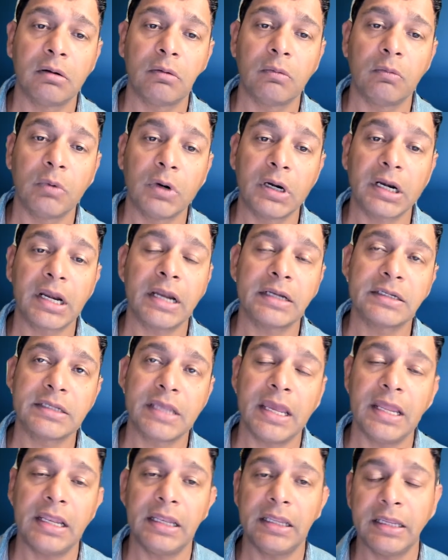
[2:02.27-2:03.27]
work at
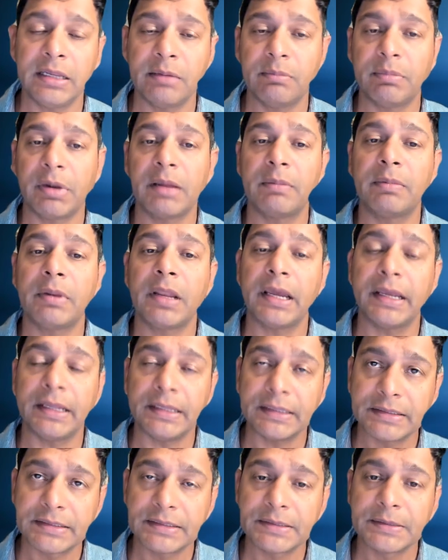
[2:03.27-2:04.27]
scale in
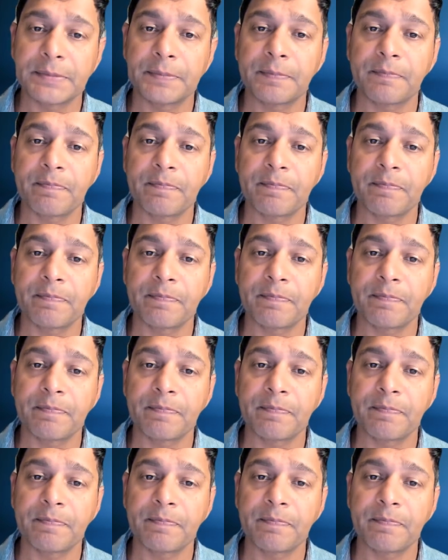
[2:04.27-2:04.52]
pipelines.